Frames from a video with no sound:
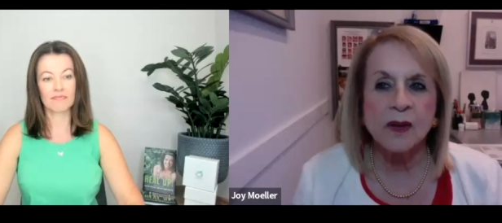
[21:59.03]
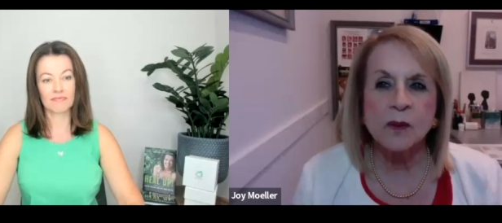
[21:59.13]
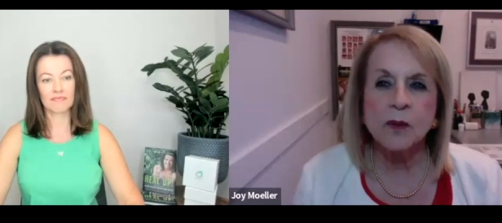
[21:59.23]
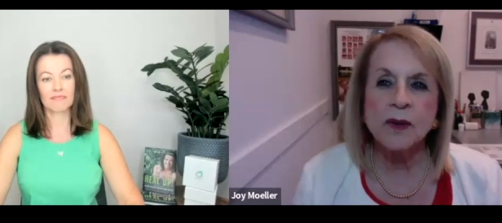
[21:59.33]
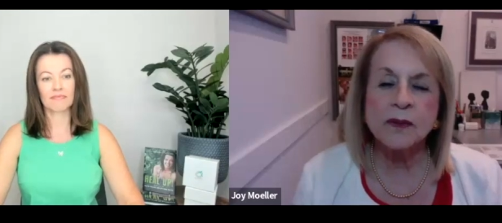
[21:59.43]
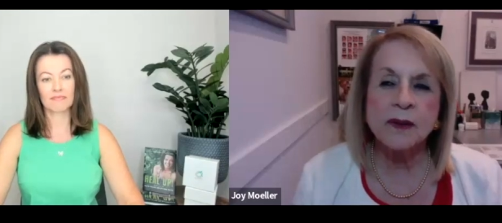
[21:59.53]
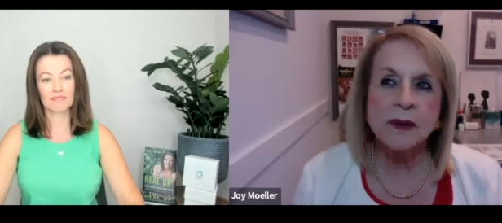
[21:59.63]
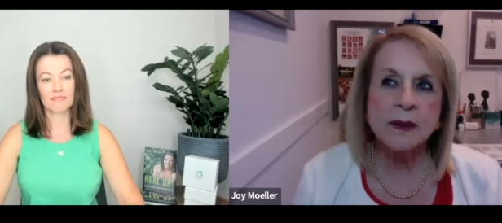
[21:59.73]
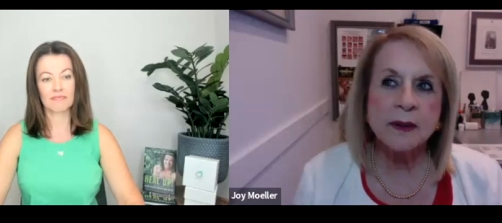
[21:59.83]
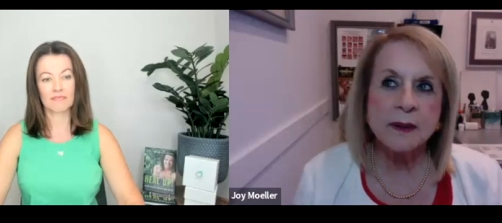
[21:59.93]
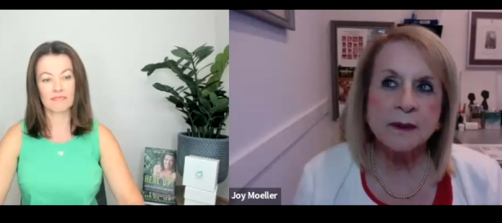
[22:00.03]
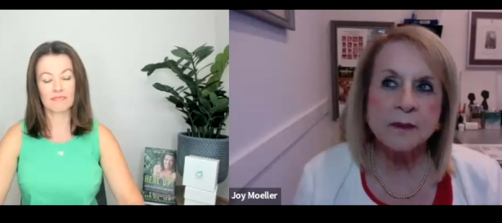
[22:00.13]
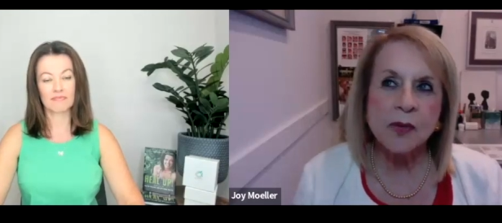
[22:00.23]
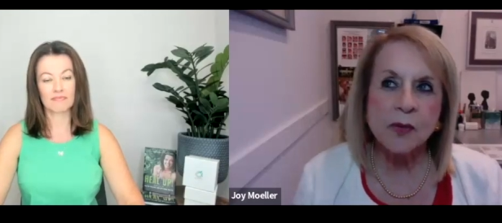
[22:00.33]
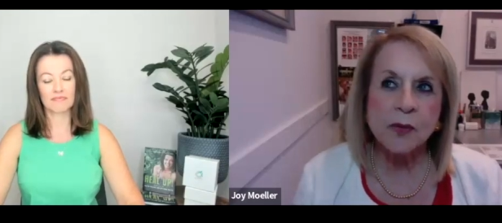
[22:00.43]
Speaker 1: Within
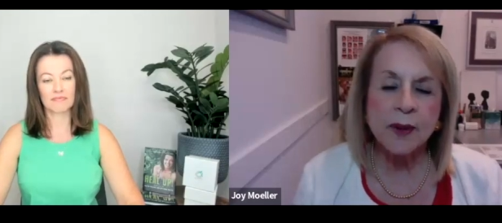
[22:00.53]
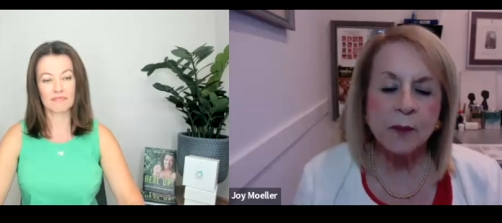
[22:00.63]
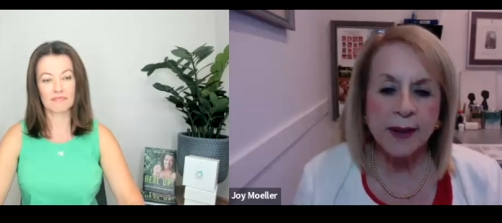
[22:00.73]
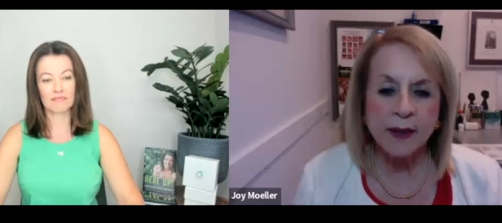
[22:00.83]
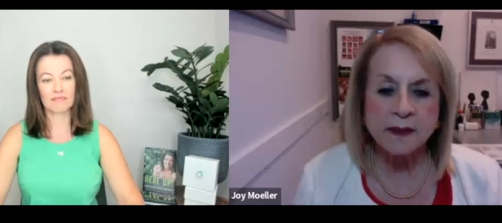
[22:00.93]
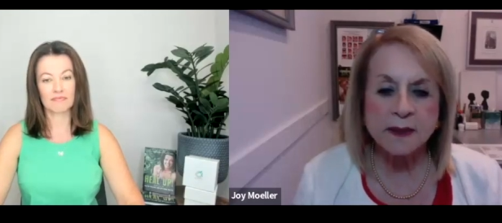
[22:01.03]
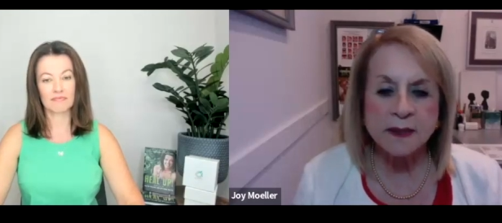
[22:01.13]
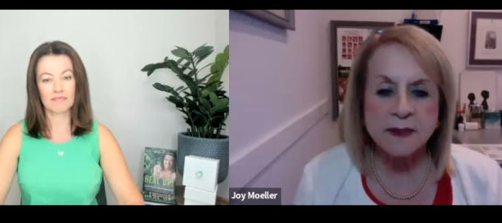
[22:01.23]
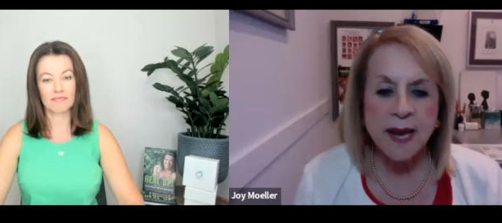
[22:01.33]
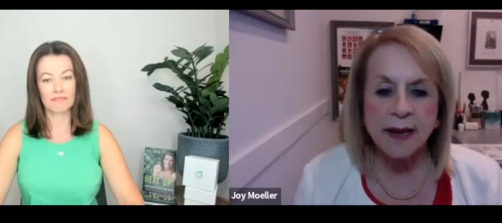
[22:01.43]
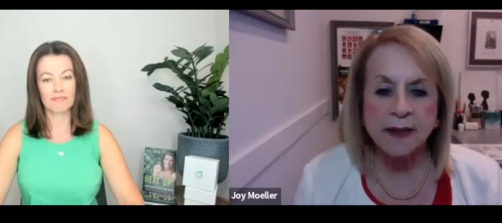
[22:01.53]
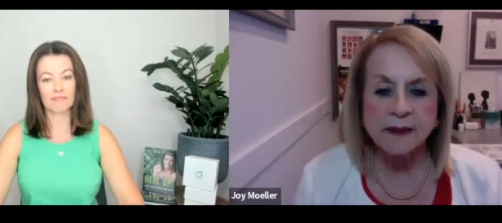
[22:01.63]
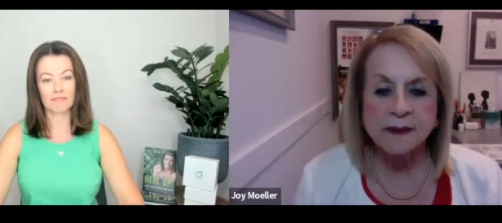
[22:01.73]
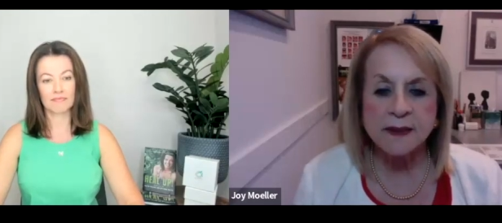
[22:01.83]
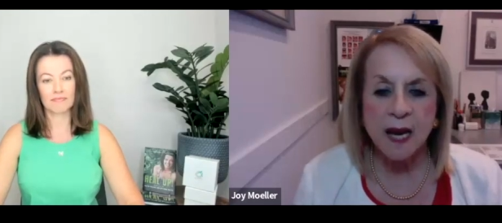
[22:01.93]
three weeks, his
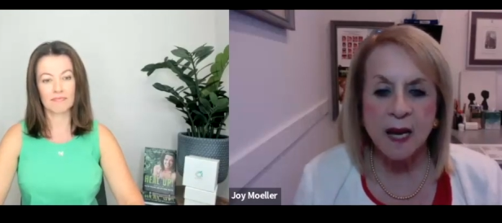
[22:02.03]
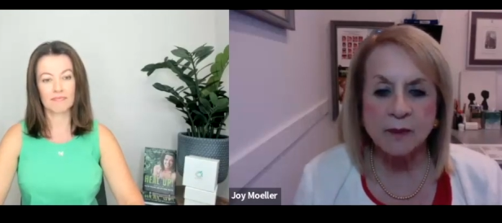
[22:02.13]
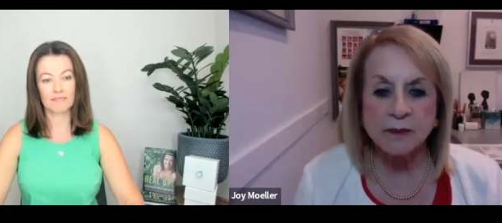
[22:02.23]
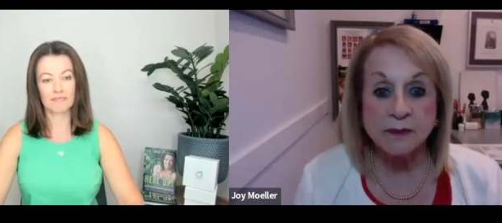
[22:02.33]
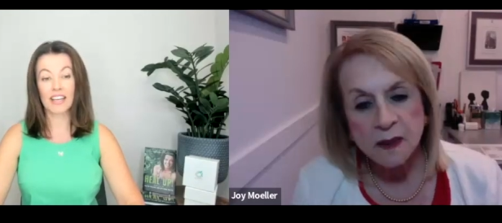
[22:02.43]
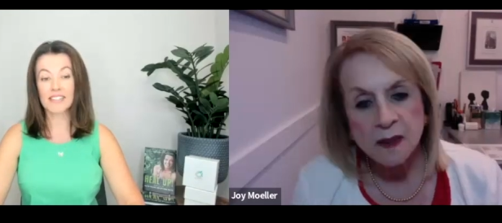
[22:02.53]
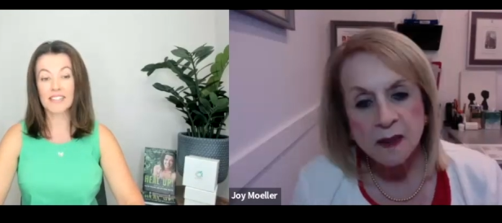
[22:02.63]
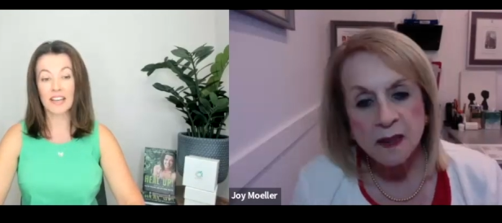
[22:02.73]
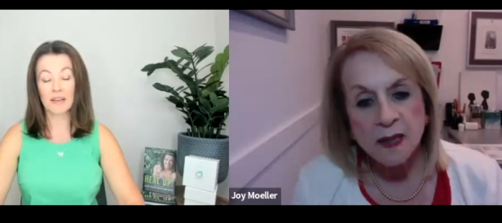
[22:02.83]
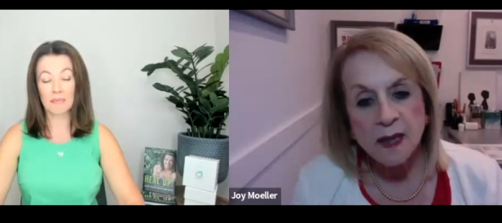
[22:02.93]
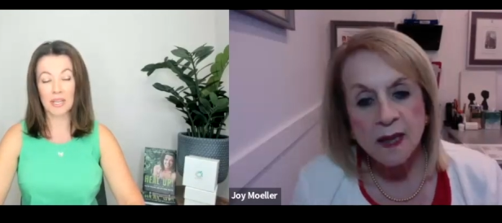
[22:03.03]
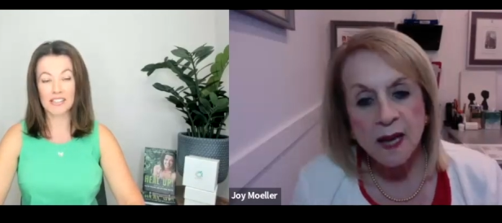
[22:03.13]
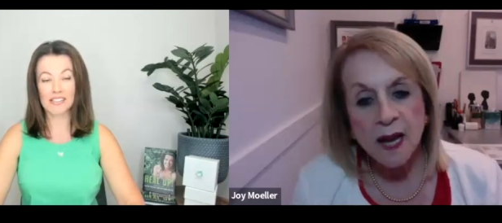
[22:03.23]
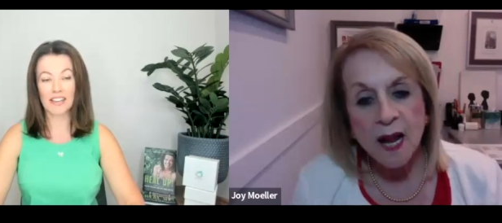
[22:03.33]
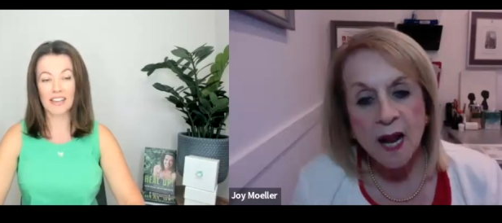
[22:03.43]
headache stopped. That's
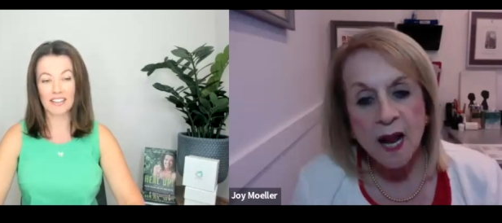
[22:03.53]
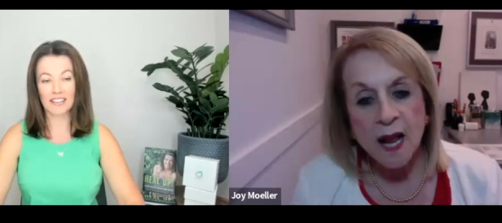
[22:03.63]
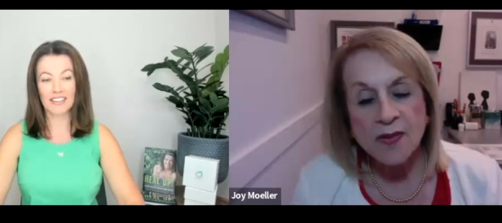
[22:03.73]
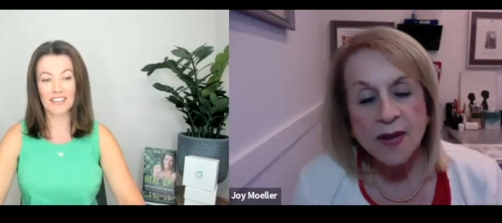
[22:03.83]
amazing. And